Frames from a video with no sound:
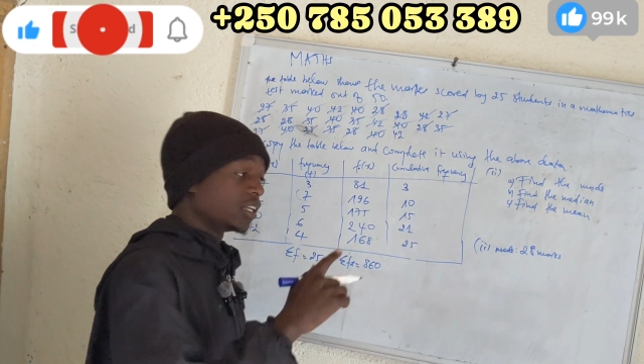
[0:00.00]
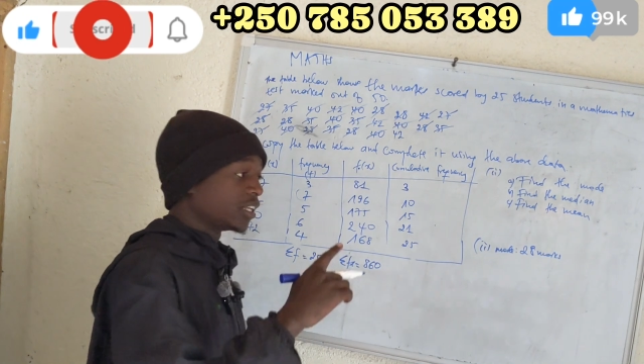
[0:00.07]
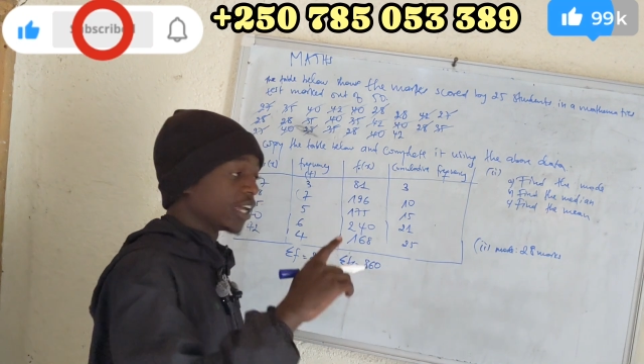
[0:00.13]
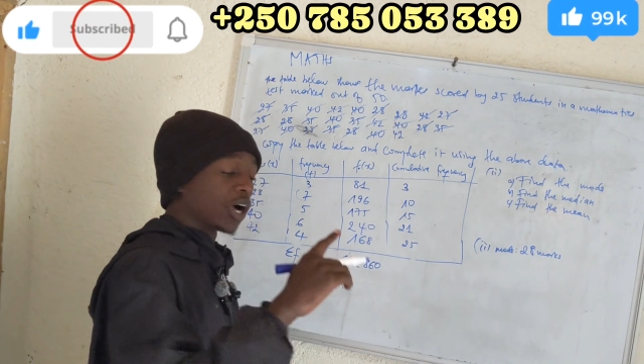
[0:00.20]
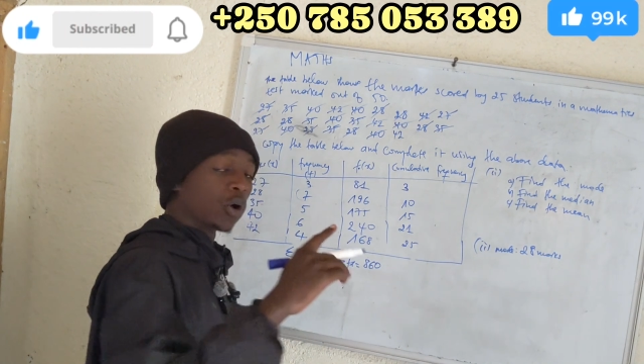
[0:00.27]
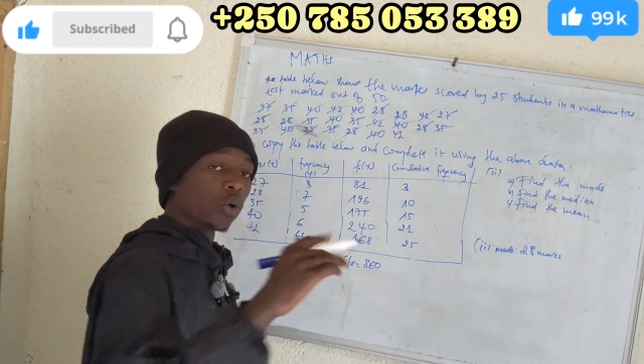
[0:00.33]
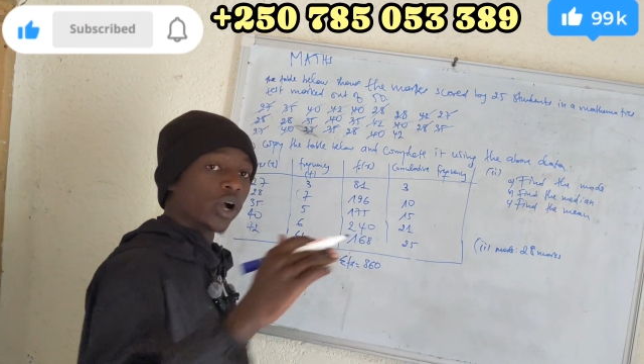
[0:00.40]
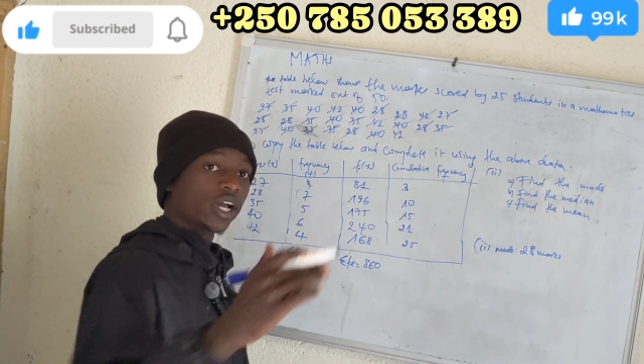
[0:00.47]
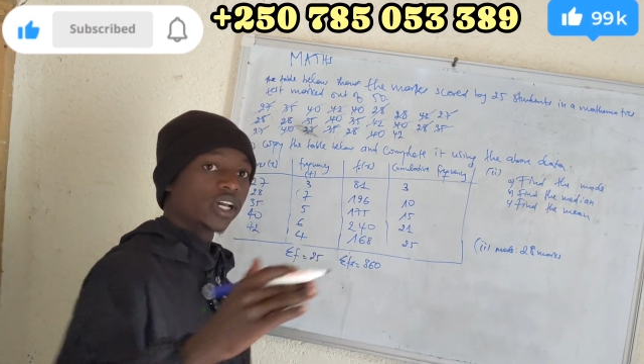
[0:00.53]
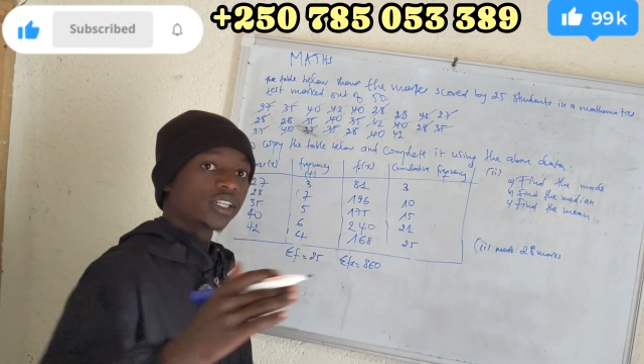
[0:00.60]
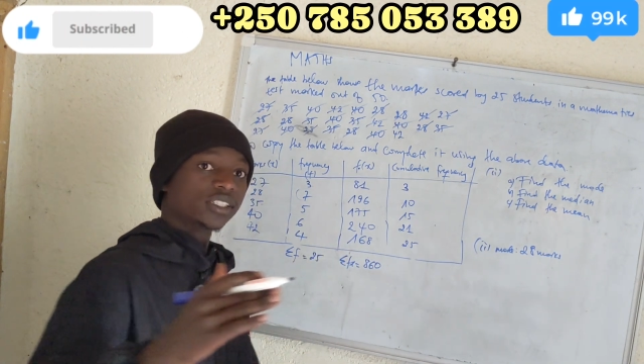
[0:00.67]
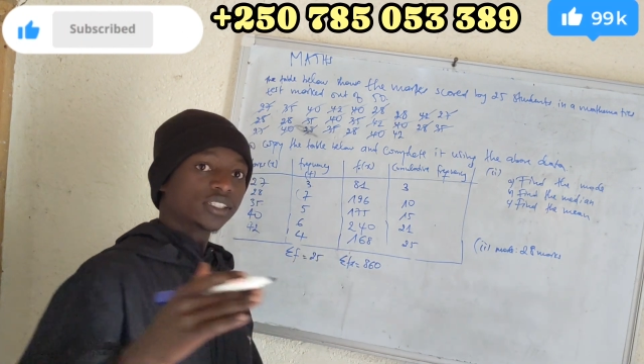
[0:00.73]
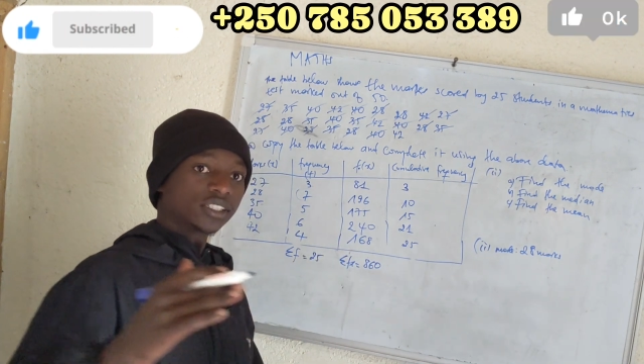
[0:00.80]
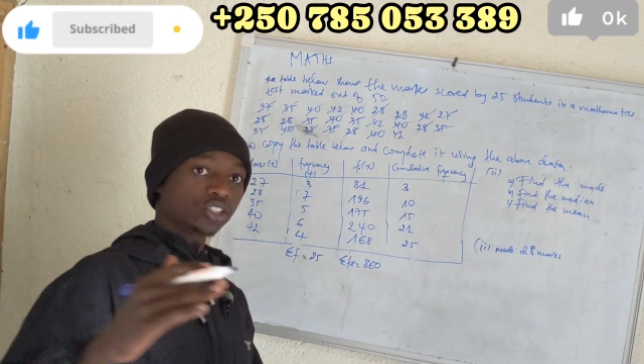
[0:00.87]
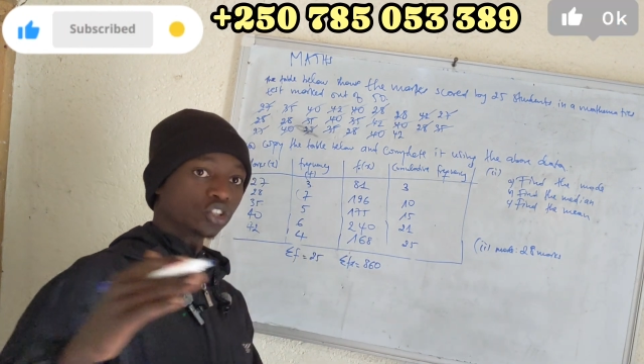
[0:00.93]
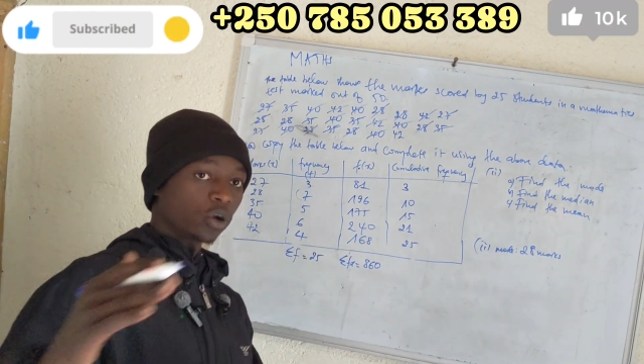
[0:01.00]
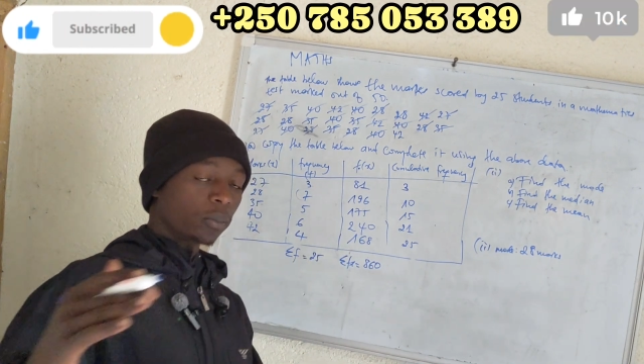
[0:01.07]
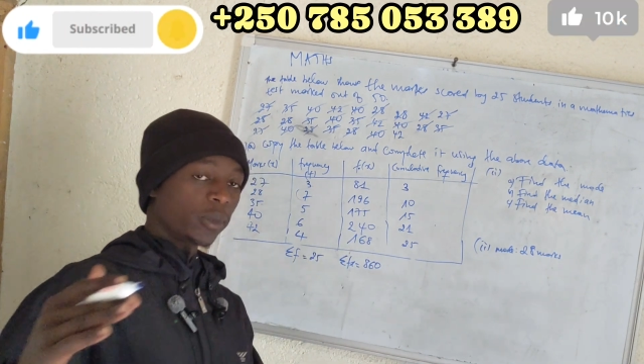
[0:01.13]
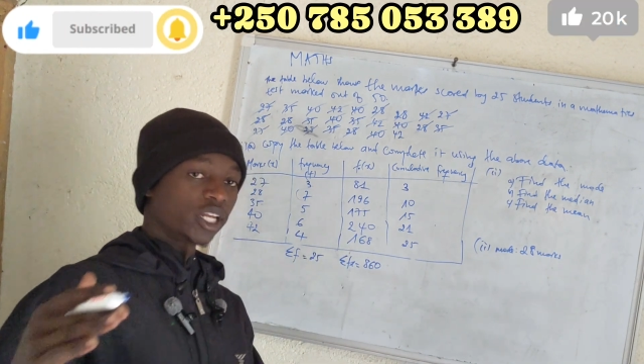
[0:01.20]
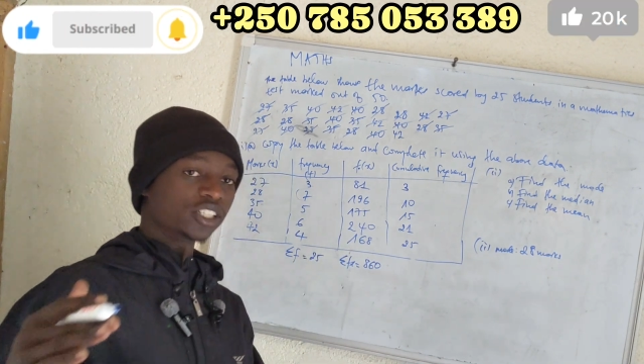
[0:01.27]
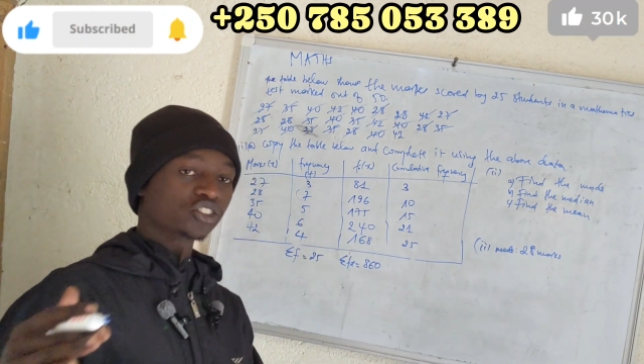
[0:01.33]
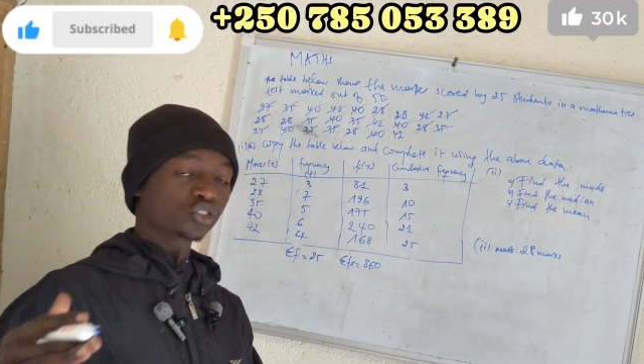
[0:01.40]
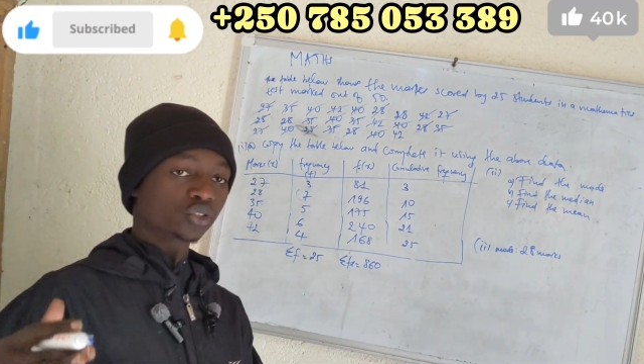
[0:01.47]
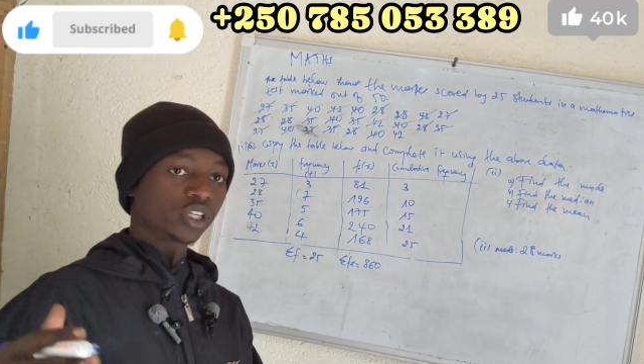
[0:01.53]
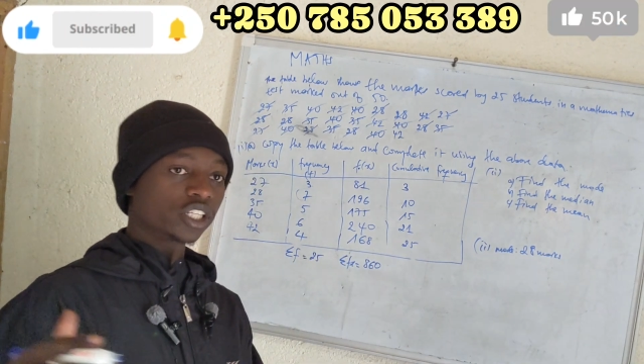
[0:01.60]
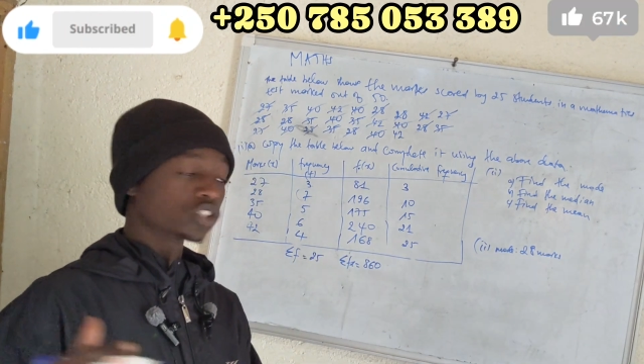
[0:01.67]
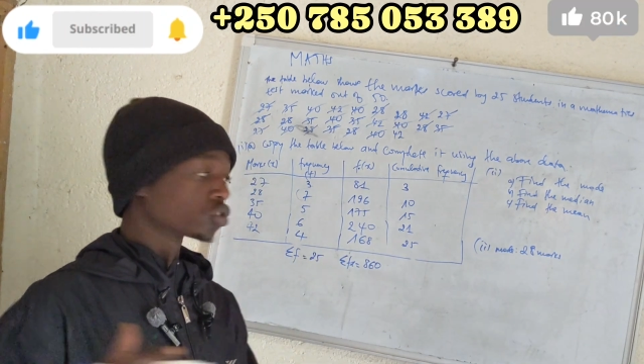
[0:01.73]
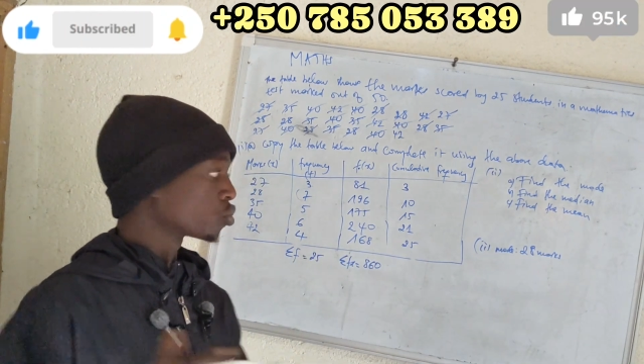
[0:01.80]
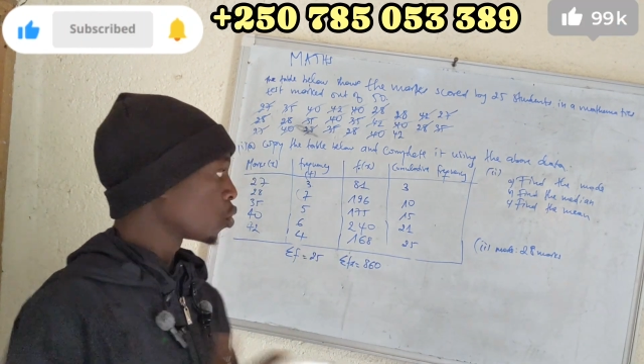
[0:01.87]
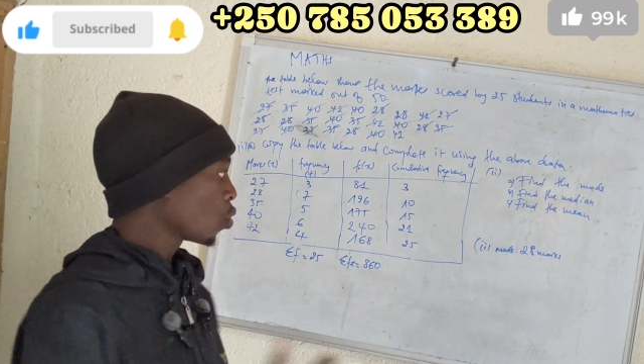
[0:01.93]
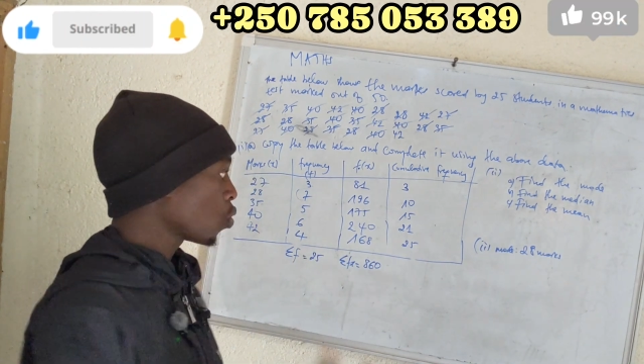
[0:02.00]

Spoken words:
there were so many students